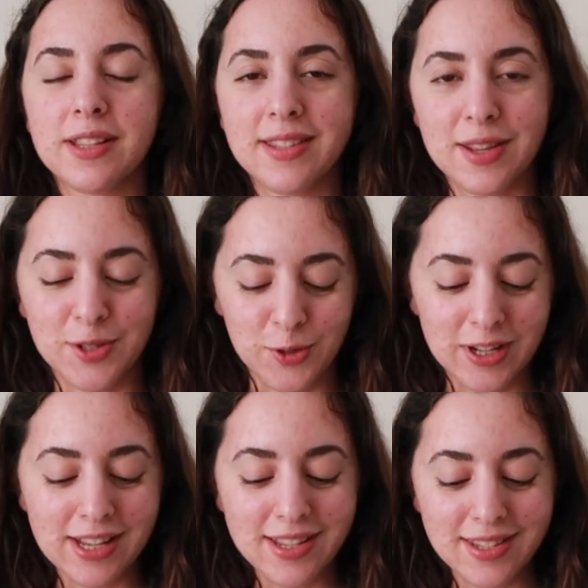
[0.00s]

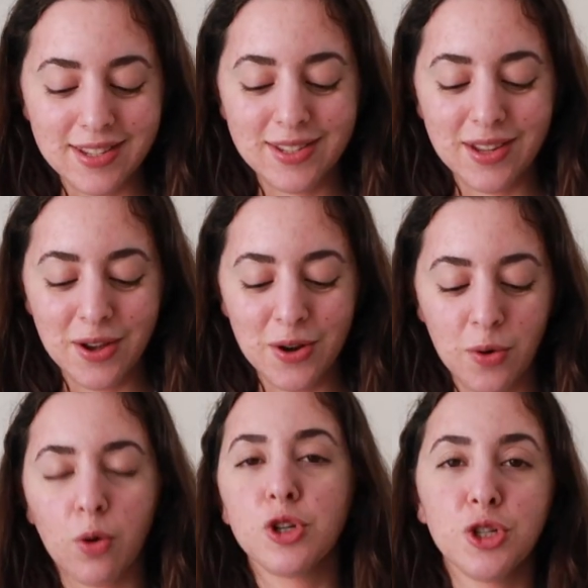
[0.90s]
accessories,
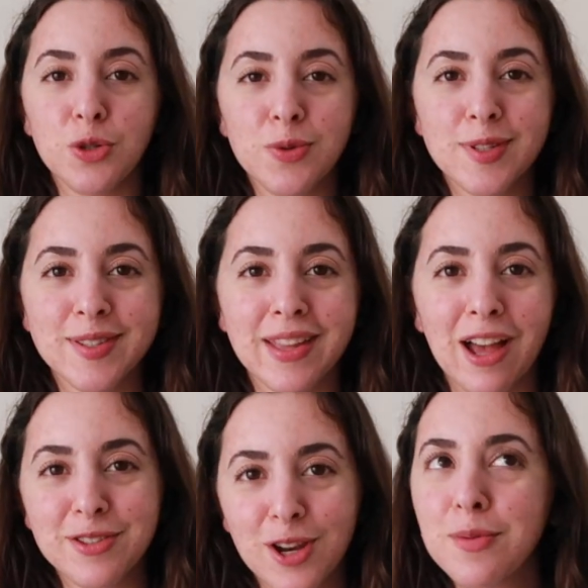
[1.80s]
or shoes.
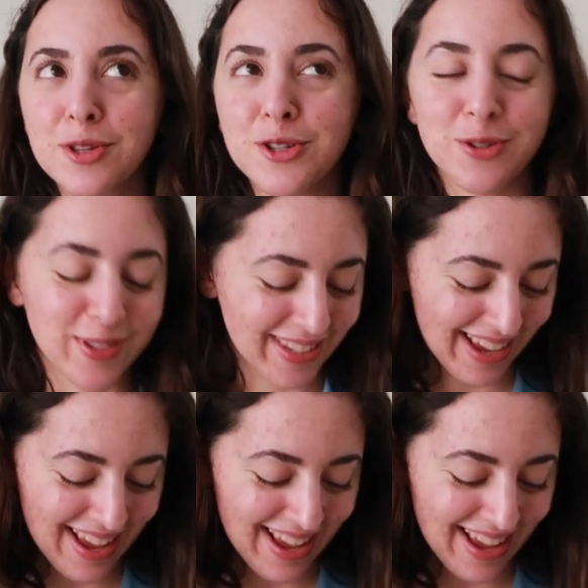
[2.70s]
I'll start with the shoes.